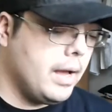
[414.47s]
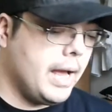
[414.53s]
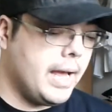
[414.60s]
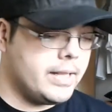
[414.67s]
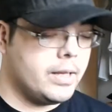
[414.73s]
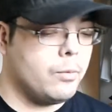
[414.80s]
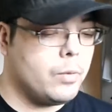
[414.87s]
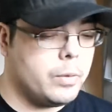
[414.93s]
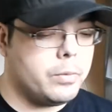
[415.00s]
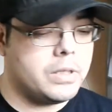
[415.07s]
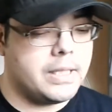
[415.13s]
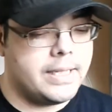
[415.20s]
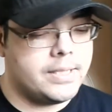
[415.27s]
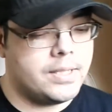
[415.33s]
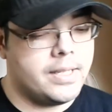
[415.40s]
And they
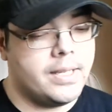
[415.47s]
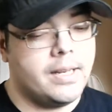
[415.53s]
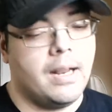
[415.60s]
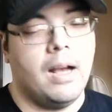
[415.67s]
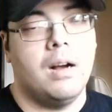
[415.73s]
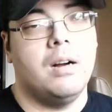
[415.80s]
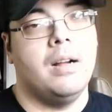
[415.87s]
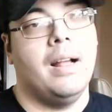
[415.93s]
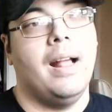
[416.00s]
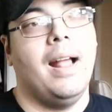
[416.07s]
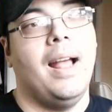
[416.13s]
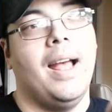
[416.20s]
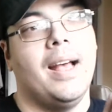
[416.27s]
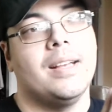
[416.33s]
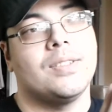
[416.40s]
re-released it
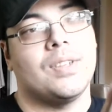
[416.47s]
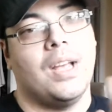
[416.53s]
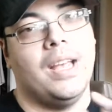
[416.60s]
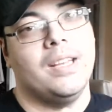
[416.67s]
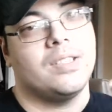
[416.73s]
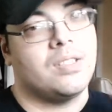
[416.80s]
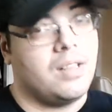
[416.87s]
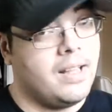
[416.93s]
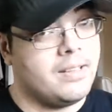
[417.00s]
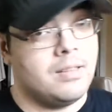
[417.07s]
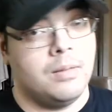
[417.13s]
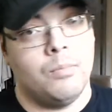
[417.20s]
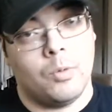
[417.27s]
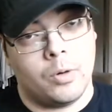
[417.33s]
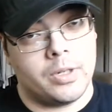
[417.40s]
as a
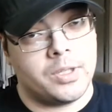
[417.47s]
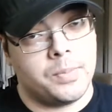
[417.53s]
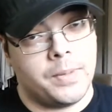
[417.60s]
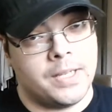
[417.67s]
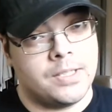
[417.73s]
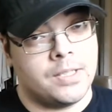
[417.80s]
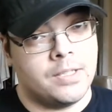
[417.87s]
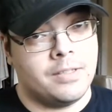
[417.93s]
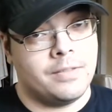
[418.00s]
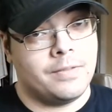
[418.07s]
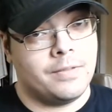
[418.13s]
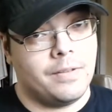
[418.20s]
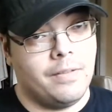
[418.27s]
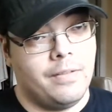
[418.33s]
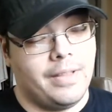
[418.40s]
slightly more
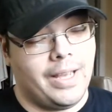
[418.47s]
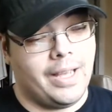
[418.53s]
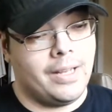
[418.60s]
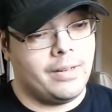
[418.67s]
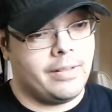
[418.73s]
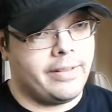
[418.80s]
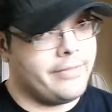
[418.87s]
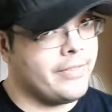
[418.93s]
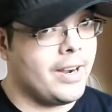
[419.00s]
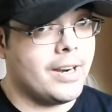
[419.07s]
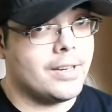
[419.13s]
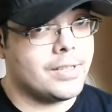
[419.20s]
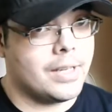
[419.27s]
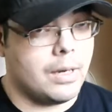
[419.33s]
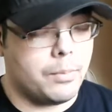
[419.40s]
expensive than the
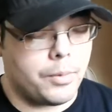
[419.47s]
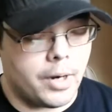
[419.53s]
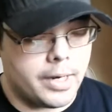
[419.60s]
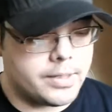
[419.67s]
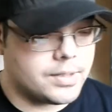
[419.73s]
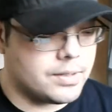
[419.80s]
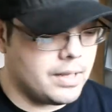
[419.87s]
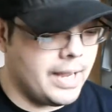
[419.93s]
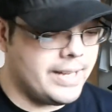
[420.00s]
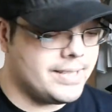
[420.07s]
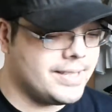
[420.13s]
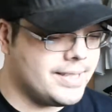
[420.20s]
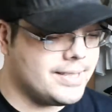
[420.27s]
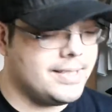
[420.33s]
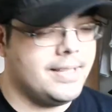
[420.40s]
fire sale price. A
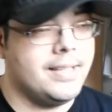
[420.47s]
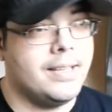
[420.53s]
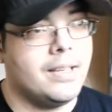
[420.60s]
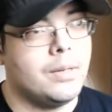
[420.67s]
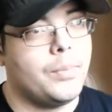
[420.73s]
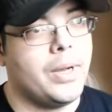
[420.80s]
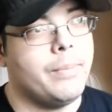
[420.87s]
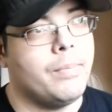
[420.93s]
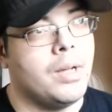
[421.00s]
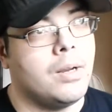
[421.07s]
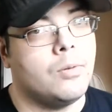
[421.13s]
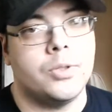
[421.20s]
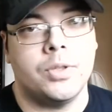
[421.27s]
16 gigabyte model